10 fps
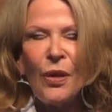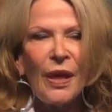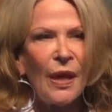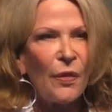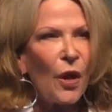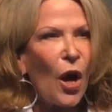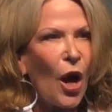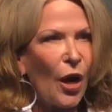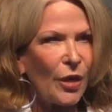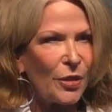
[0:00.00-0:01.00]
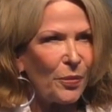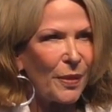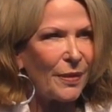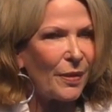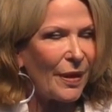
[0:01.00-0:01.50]
in the heart,
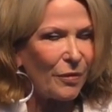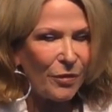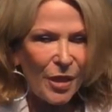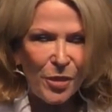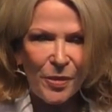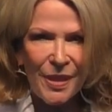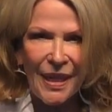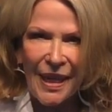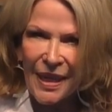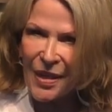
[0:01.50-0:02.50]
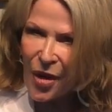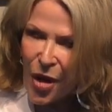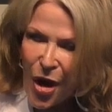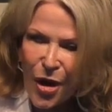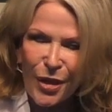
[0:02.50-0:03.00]
when Gretchen was singing, in our
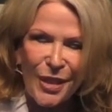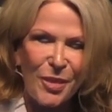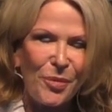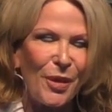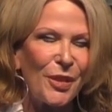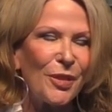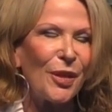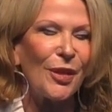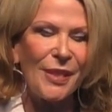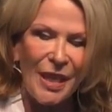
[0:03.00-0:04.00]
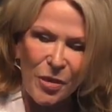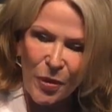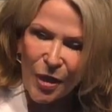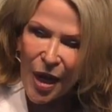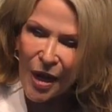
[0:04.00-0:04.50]
heart is where it starts. That's where
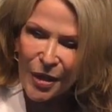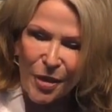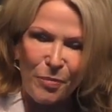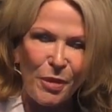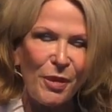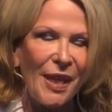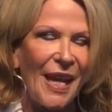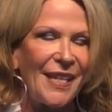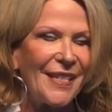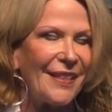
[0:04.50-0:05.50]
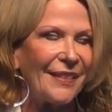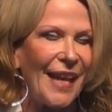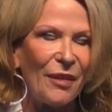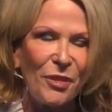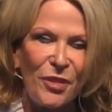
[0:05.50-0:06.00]
God communicates in the
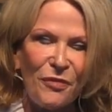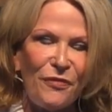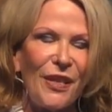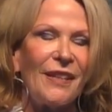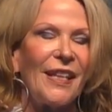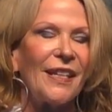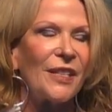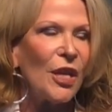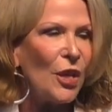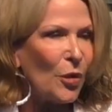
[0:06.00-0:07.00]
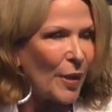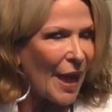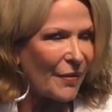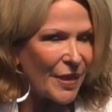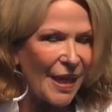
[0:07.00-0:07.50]
language of feelings. We
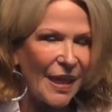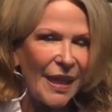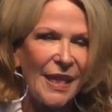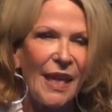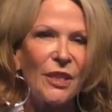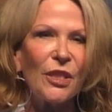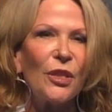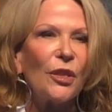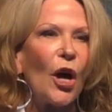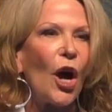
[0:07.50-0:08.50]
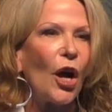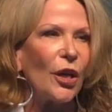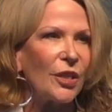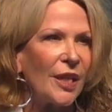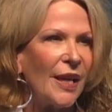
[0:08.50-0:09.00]
have to get connected to the
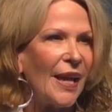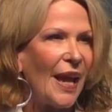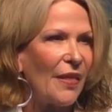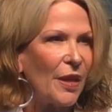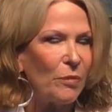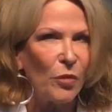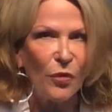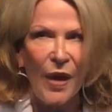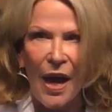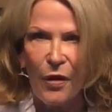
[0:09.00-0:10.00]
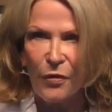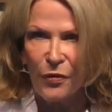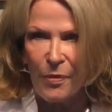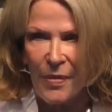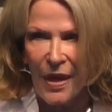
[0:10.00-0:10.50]
heart and then move out
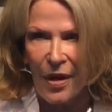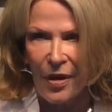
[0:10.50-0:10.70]
from there.